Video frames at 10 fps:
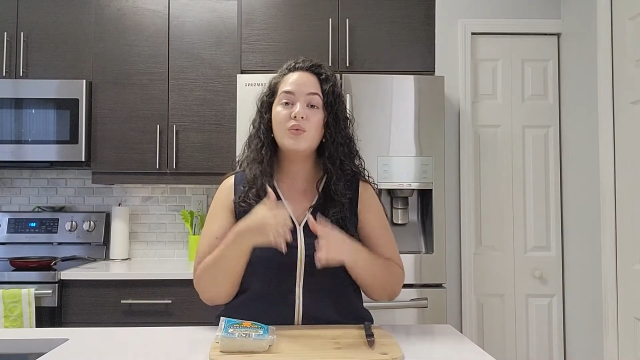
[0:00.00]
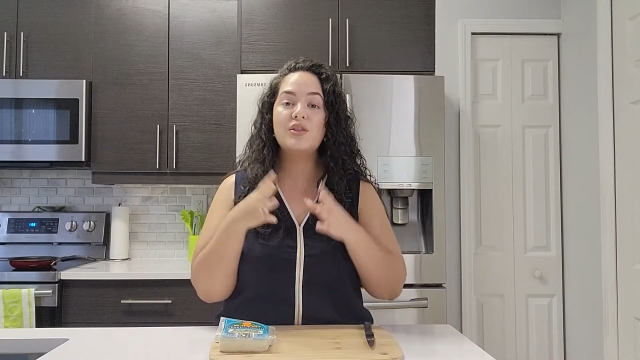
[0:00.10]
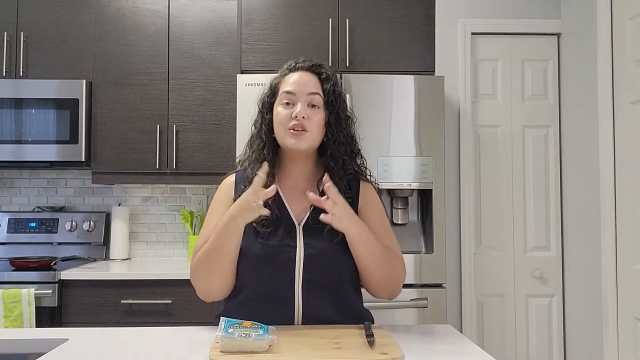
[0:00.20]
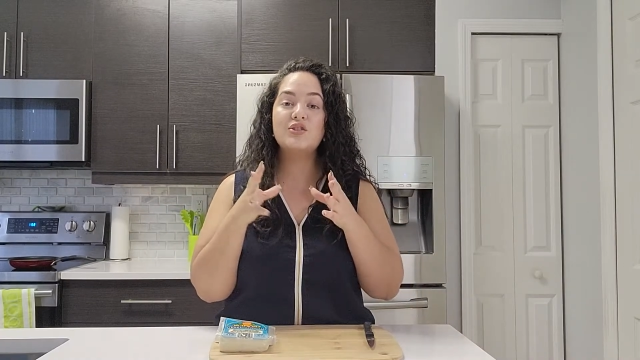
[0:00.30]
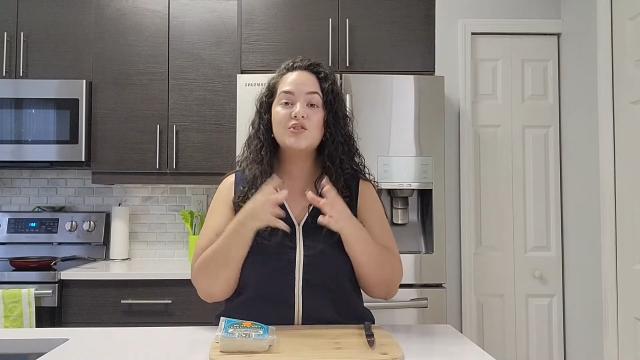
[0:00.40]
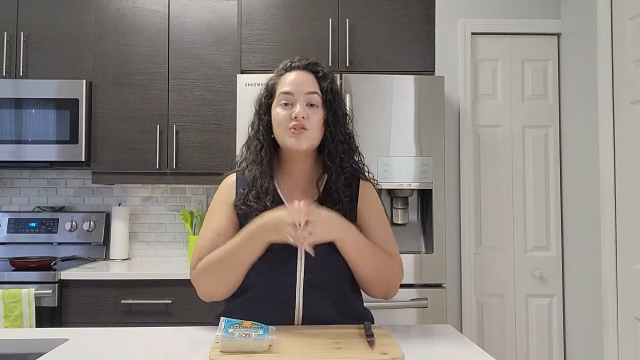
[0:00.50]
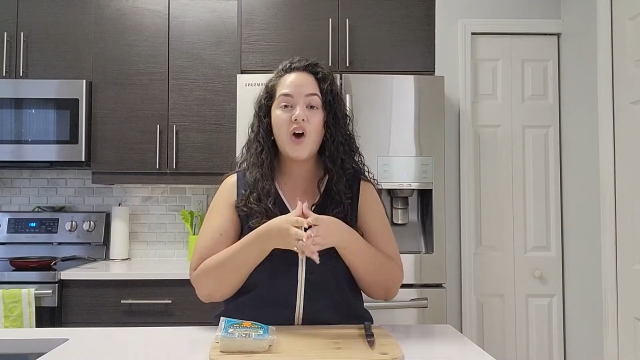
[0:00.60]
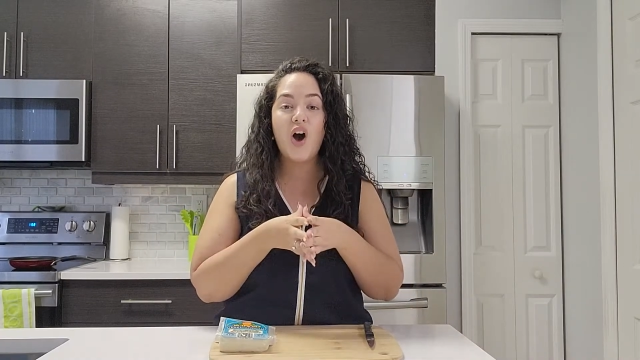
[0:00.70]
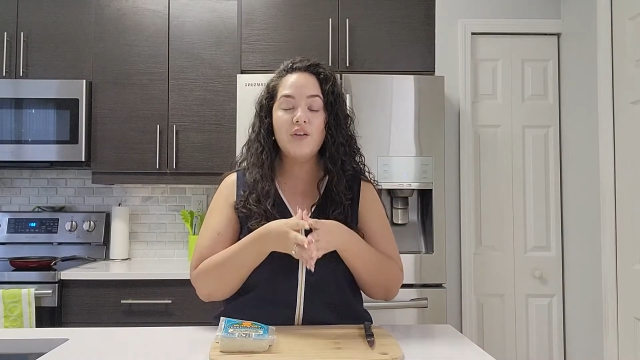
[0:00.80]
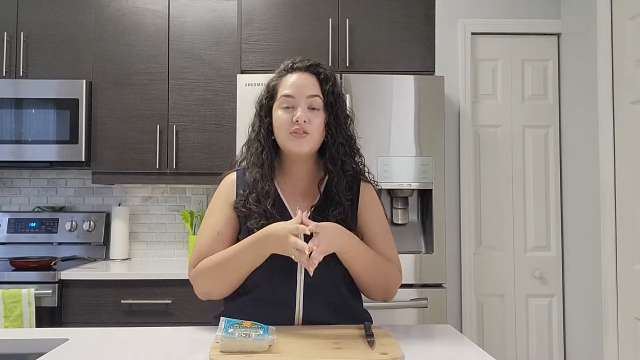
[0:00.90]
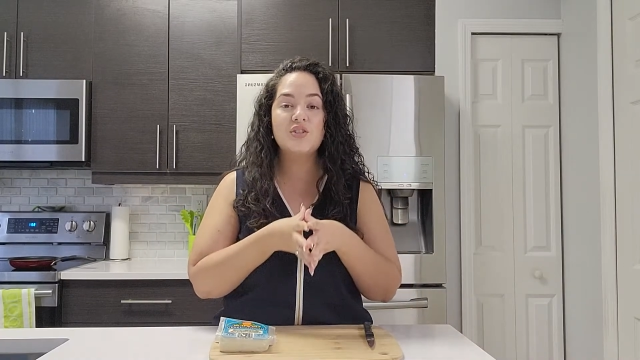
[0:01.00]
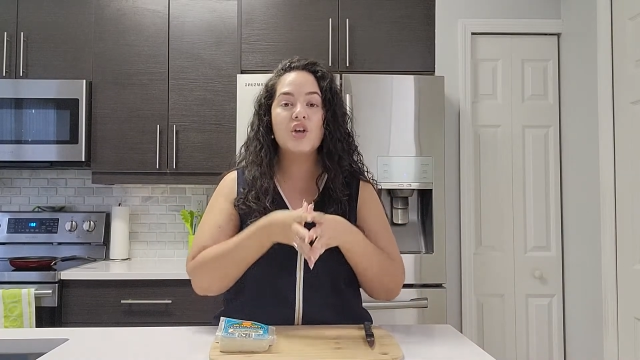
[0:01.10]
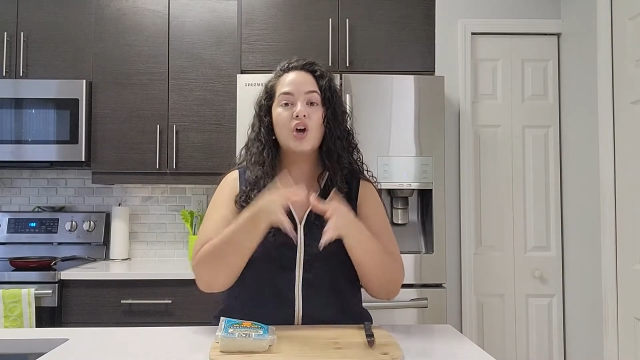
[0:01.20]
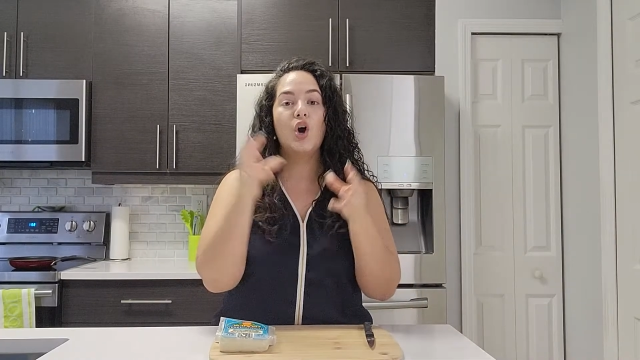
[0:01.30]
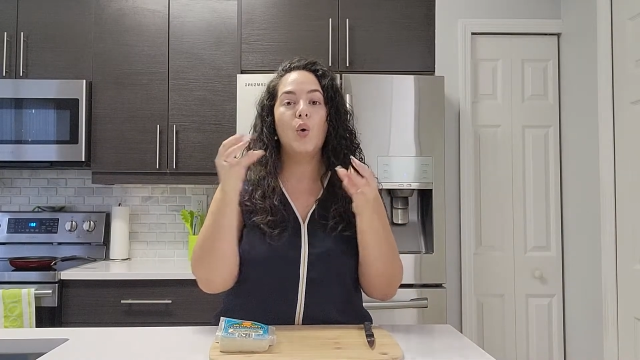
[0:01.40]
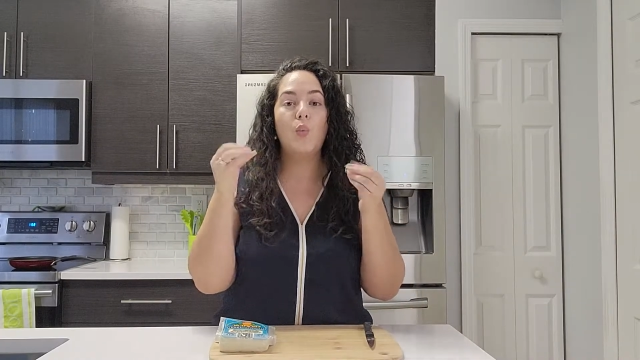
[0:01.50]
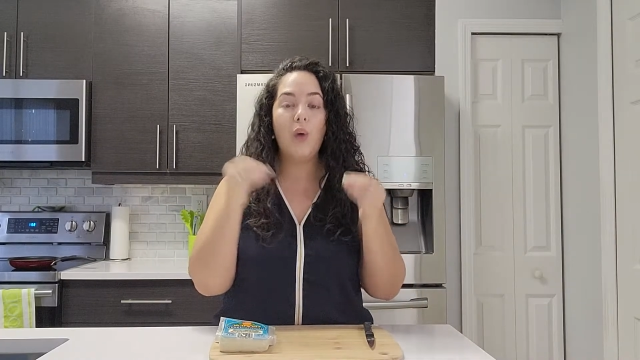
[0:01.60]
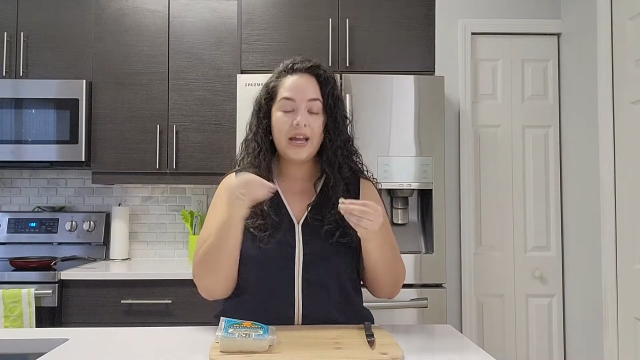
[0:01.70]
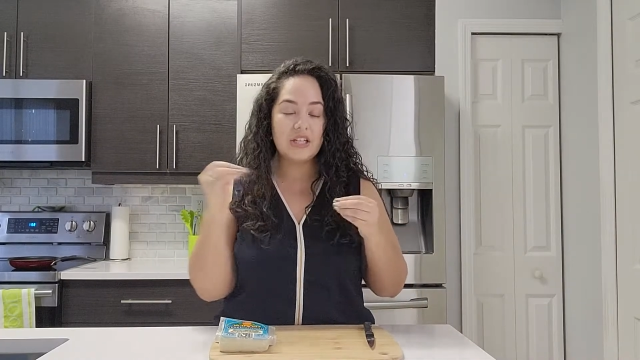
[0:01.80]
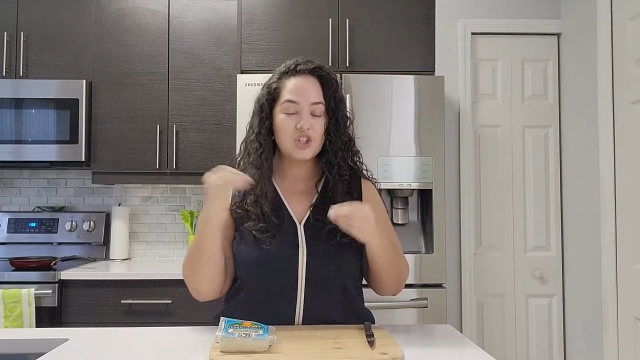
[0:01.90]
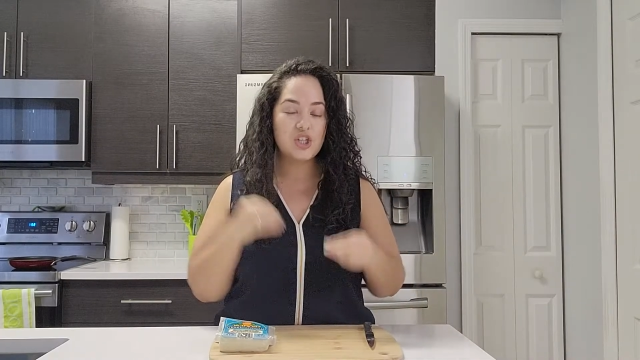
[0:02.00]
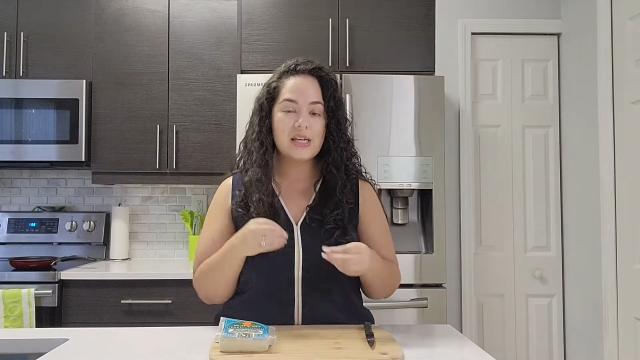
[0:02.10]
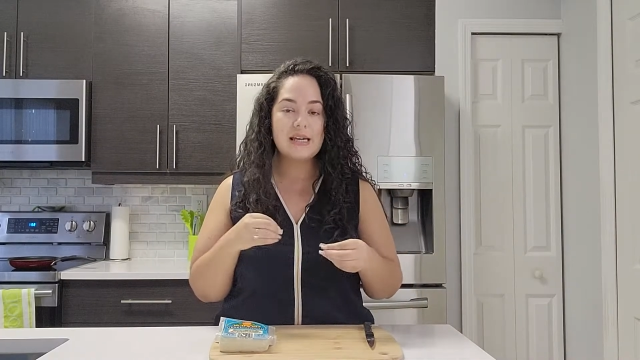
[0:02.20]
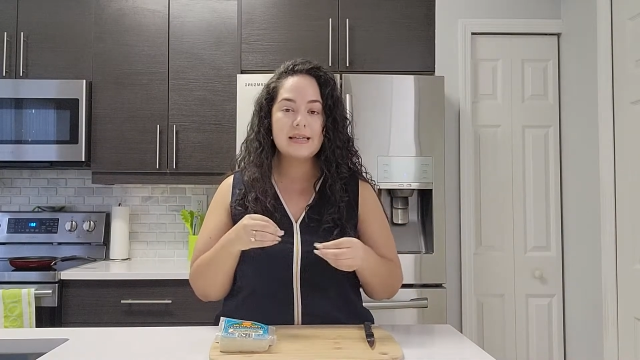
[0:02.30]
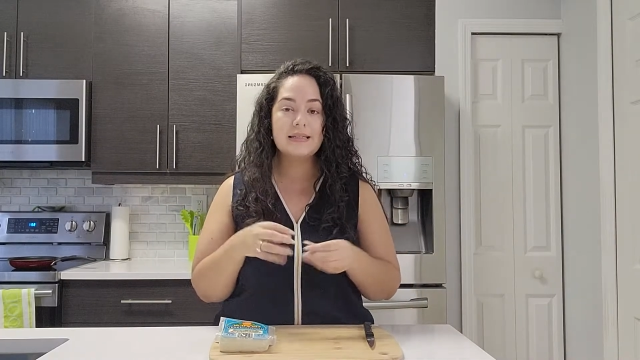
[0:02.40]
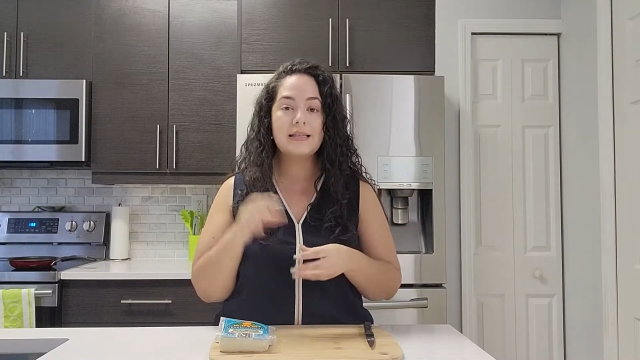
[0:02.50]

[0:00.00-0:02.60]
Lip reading: with soft white cheese,